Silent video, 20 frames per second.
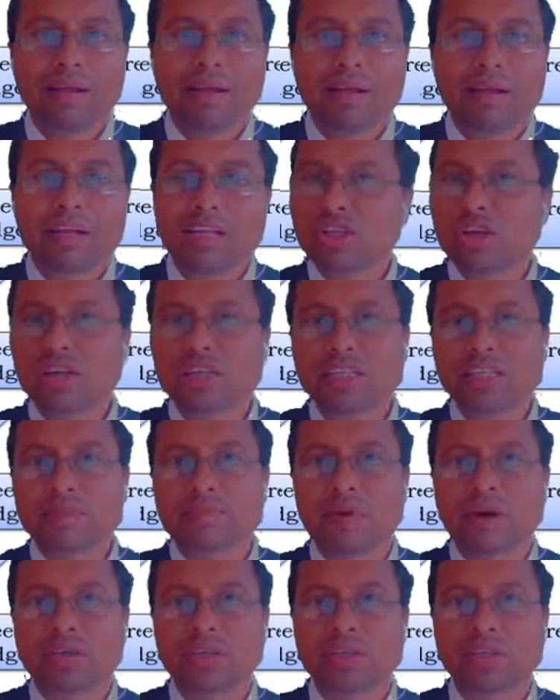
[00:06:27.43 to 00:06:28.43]
is not
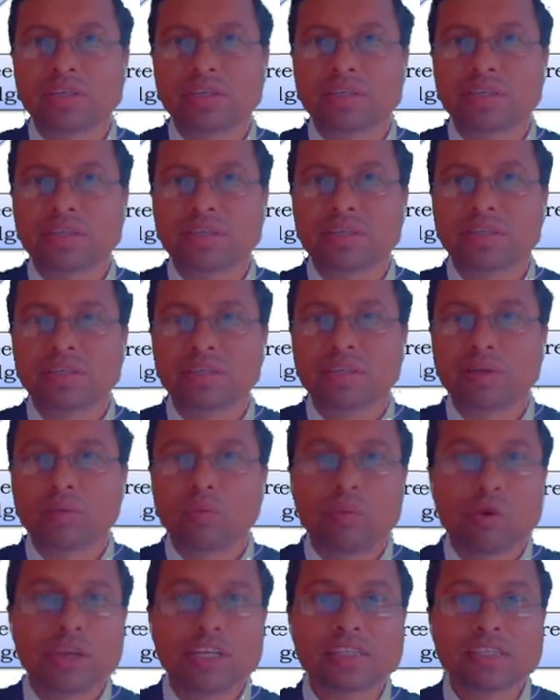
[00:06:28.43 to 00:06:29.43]
important.
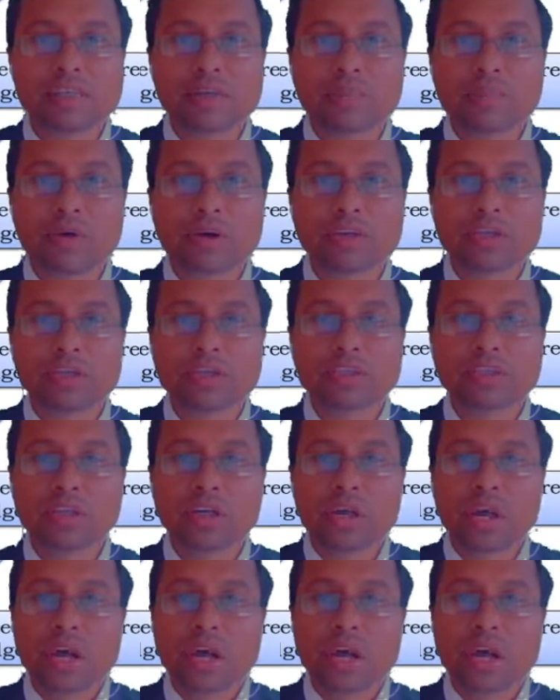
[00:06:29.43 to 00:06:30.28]
What is important?